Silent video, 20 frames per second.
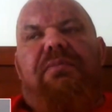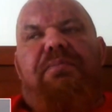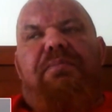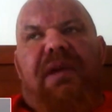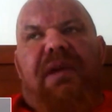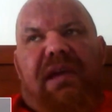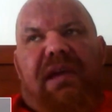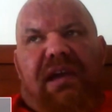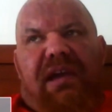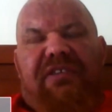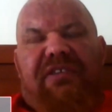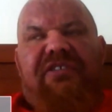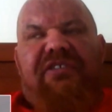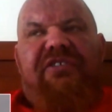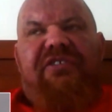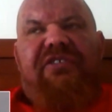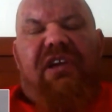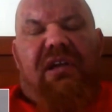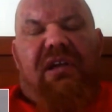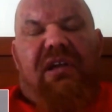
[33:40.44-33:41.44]

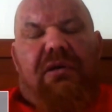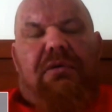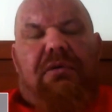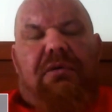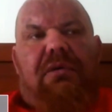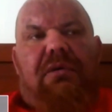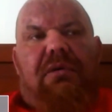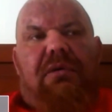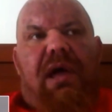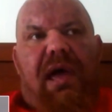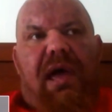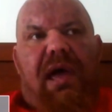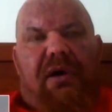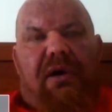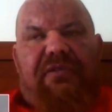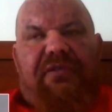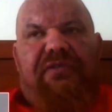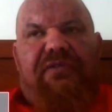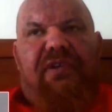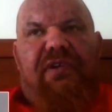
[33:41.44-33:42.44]
biggest single
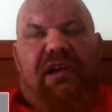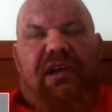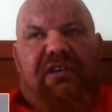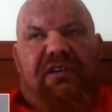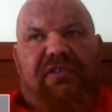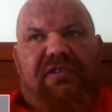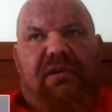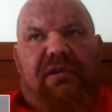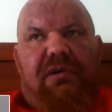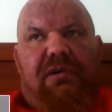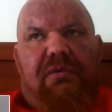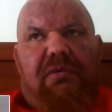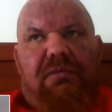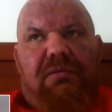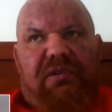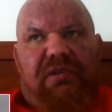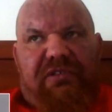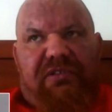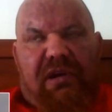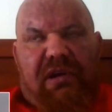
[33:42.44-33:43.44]
health issue
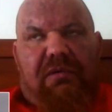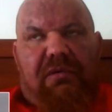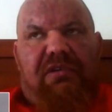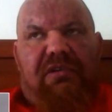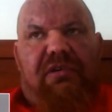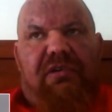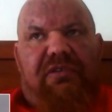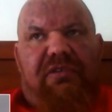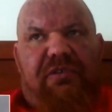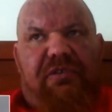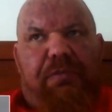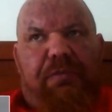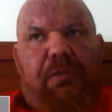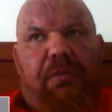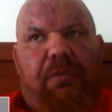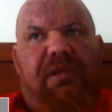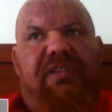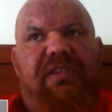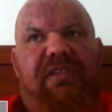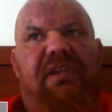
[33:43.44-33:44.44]
with steroid use is
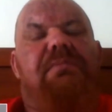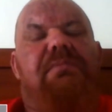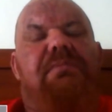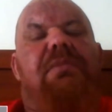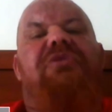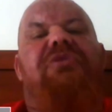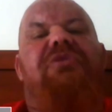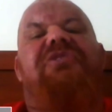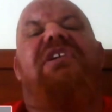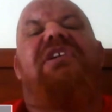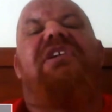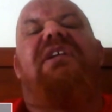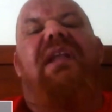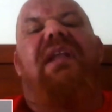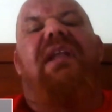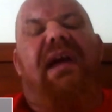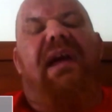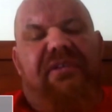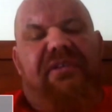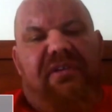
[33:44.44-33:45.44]
probably the most
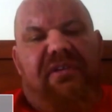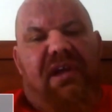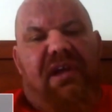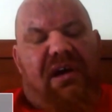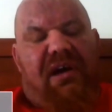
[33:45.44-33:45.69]
neglected